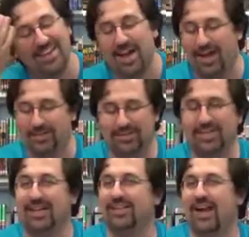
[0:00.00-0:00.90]
I'm just
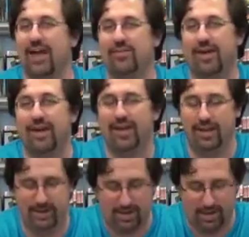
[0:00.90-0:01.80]
going to dive right
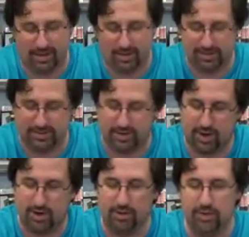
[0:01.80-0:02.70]
in, and I'm going to start.